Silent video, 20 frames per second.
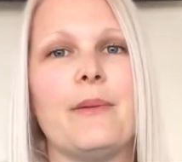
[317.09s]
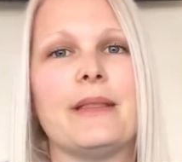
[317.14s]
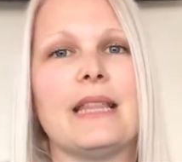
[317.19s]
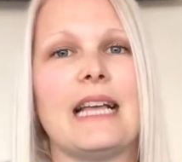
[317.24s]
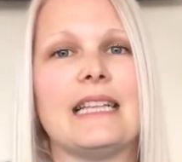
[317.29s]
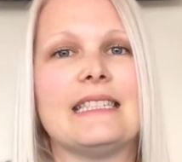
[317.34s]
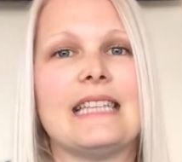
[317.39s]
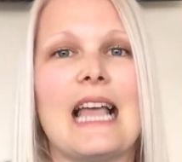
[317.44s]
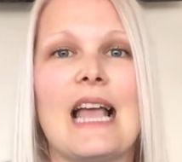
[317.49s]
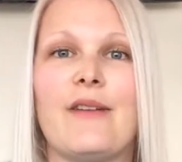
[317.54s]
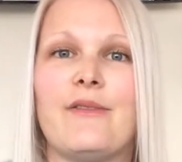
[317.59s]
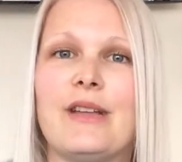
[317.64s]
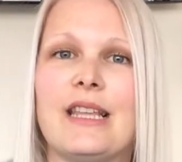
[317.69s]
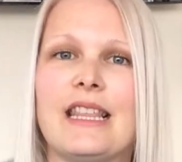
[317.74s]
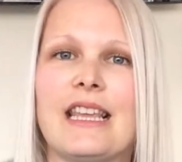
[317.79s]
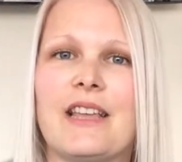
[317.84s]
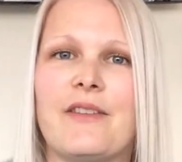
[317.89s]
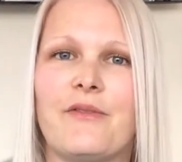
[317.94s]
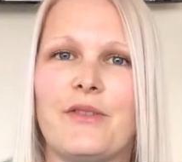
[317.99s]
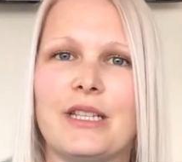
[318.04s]
That's
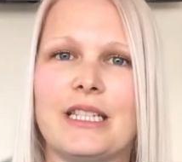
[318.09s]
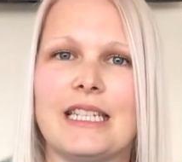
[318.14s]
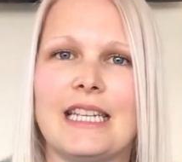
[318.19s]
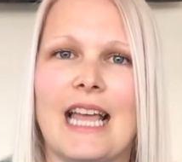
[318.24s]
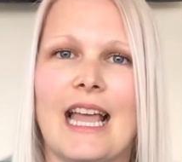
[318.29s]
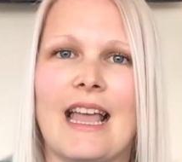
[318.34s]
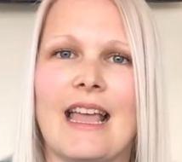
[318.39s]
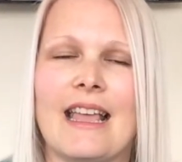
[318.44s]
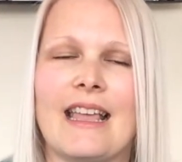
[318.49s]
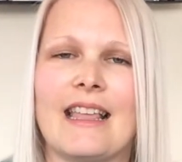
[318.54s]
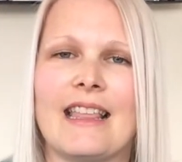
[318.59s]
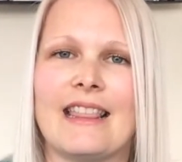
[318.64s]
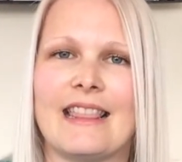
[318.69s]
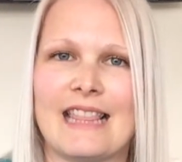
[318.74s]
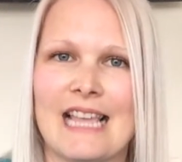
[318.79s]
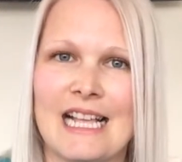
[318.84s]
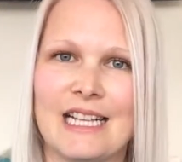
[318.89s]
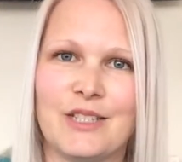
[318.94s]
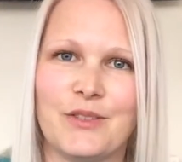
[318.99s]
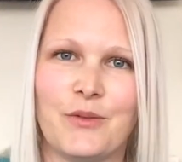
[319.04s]
everything for today.
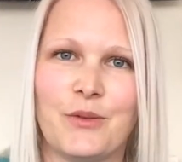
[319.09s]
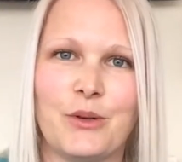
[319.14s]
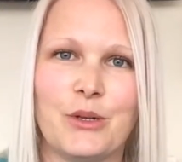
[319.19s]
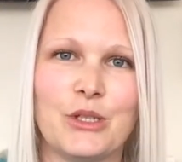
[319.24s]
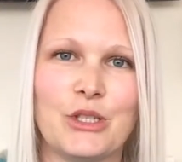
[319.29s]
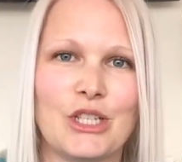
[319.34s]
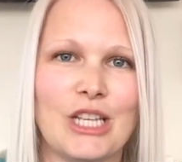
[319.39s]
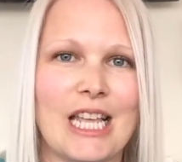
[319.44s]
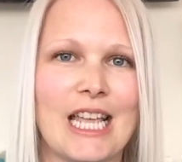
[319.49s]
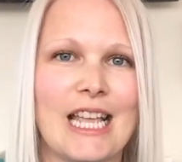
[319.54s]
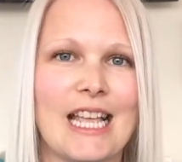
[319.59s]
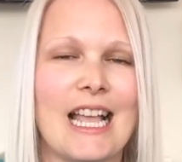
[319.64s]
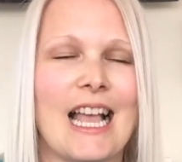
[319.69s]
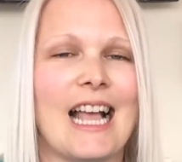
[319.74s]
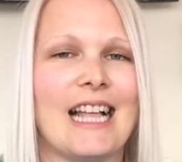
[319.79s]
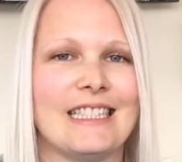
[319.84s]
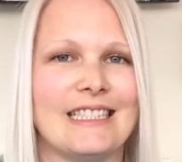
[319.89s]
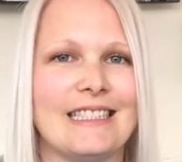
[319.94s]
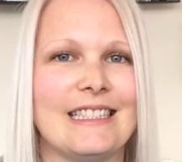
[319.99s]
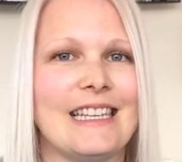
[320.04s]
Thanks for watching
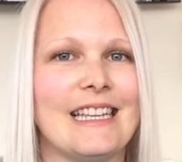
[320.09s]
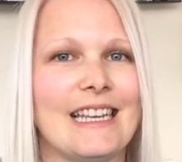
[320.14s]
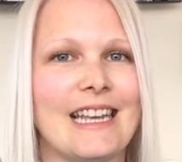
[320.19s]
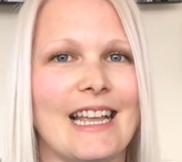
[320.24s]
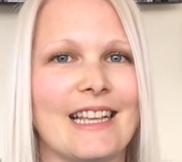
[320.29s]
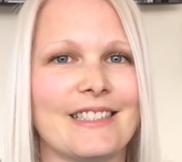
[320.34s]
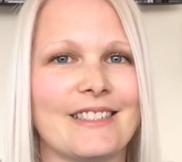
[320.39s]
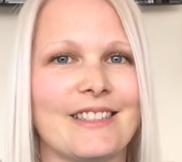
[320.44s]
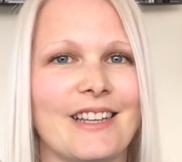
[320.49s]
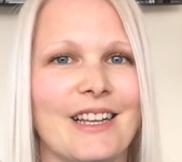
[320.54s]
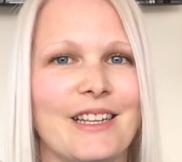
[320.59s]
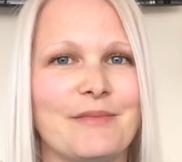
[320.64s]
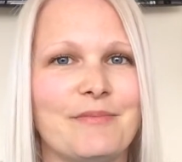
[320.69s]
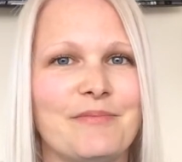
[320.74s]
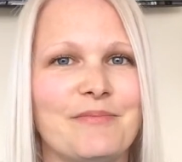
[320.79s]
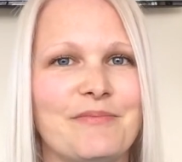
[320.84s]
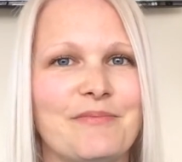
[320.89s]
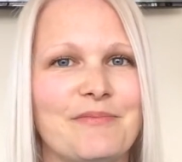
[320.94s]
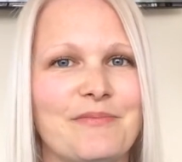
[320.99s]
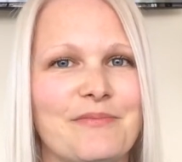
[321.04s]
and see you next time.